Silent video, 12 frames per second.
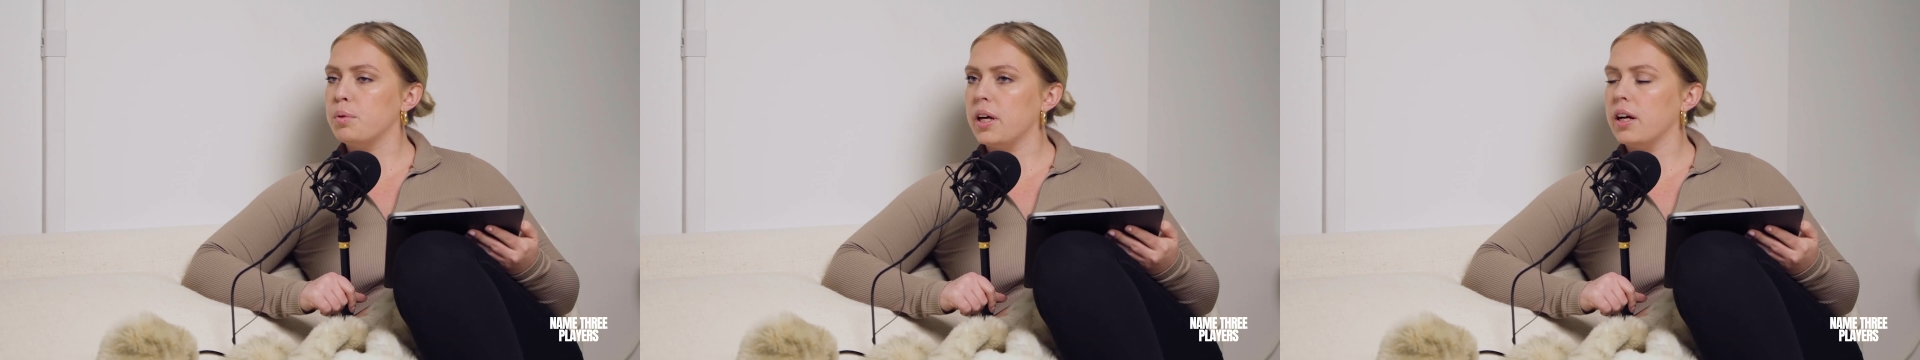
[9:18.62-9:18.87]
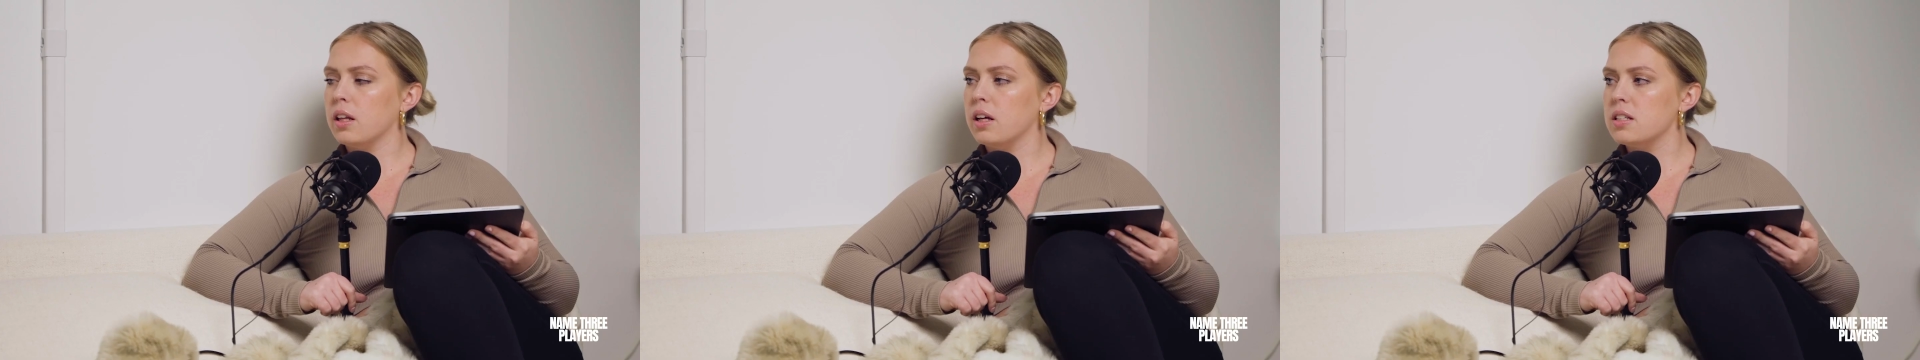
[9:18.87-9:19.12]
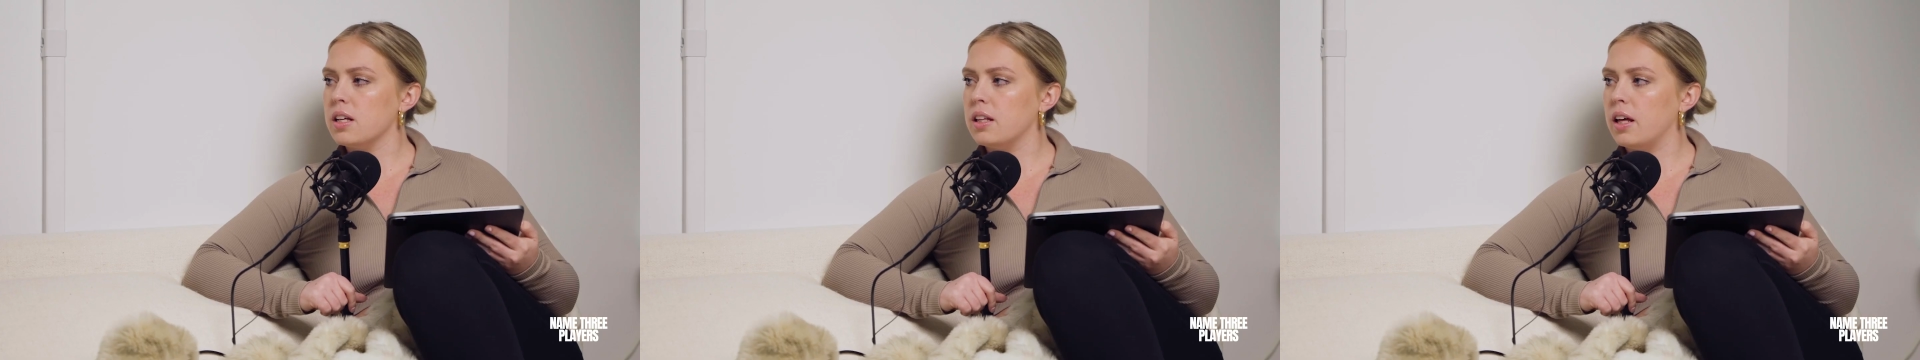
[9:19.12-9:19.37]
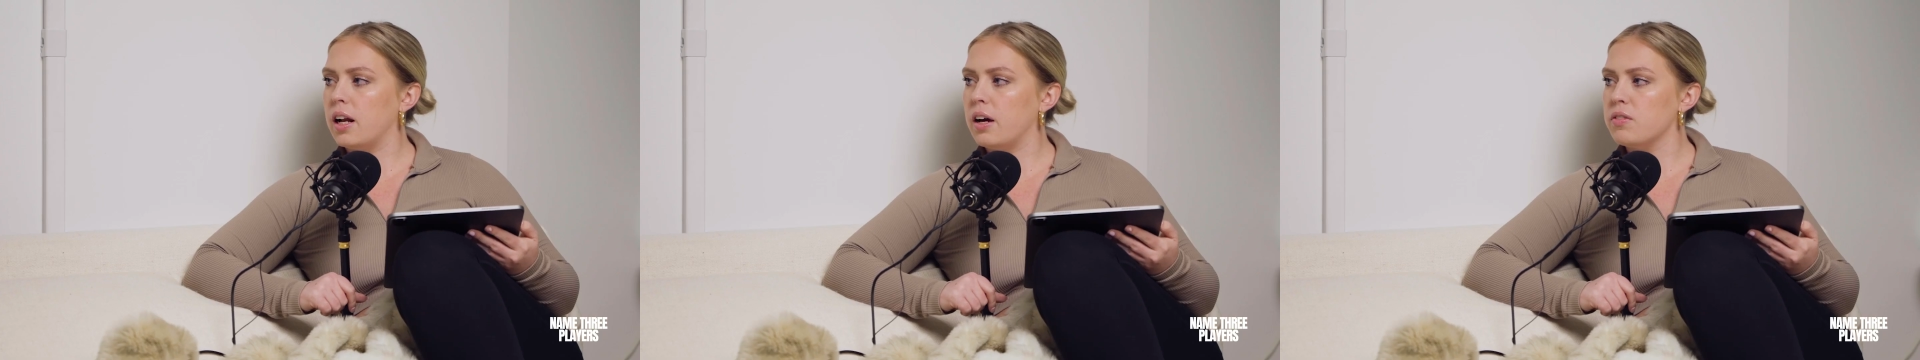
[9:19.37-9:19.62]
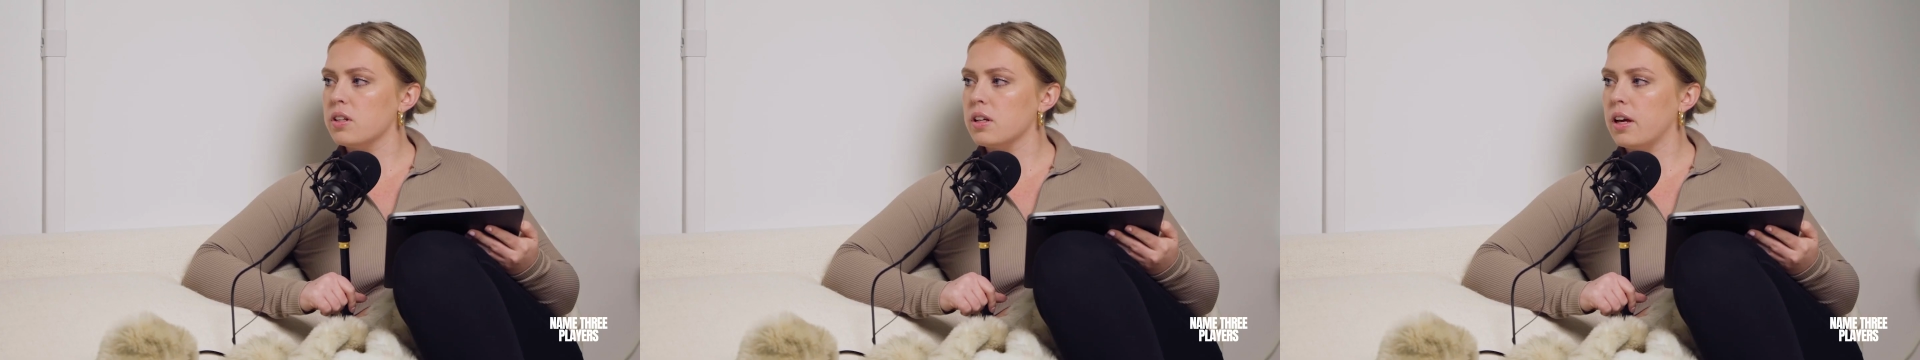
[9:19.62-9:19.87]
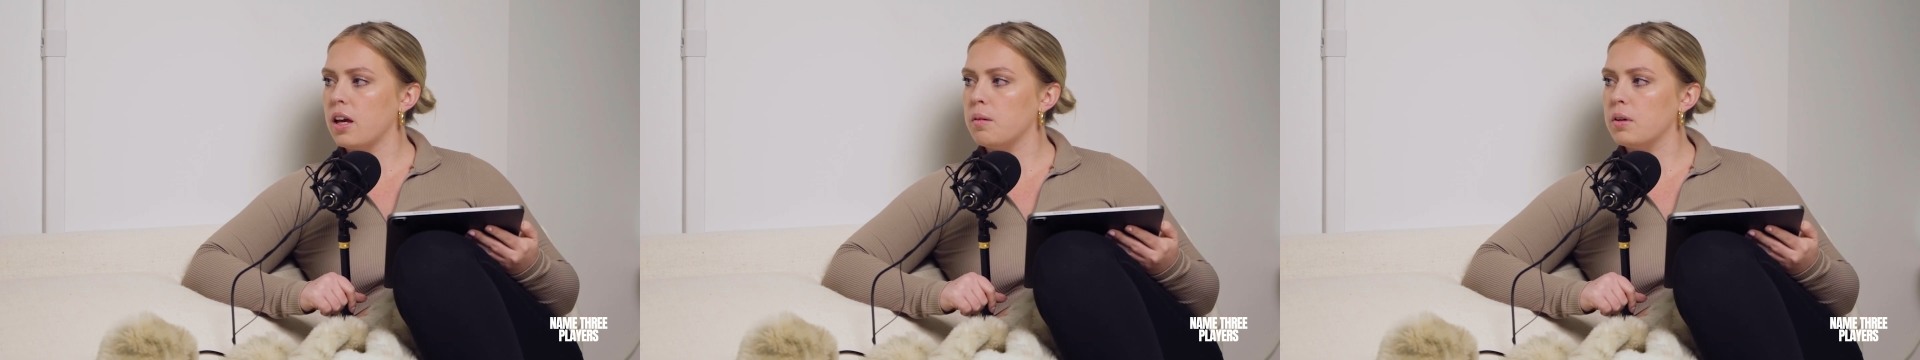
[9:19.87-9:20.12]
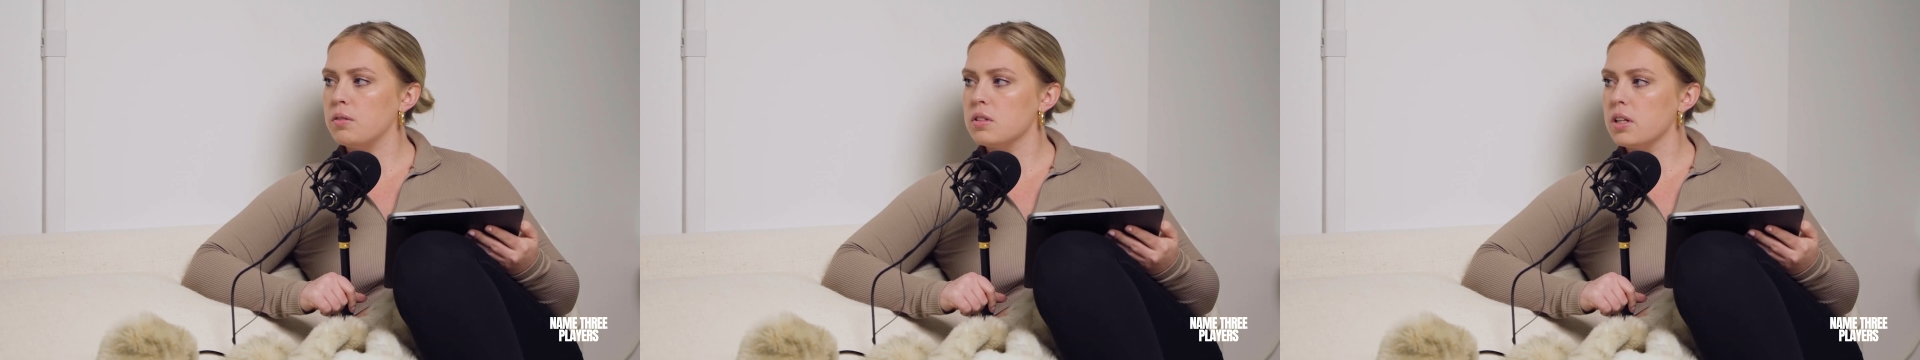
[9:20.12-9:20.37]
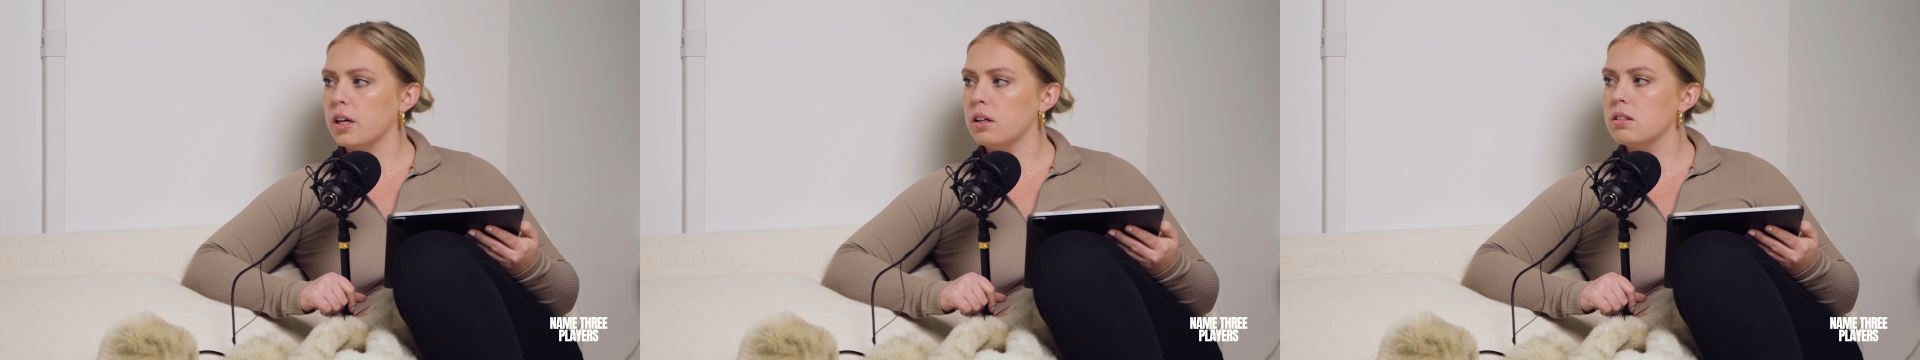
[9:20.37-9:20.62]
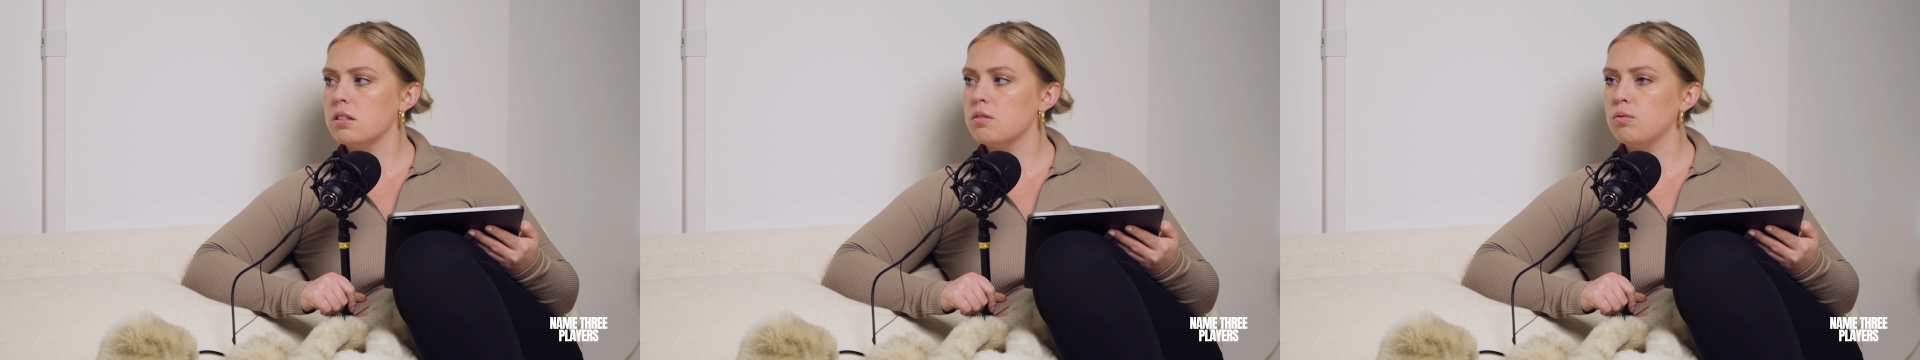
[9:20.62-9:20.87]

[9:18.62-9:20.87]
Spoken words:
a player that said that after the game that was like,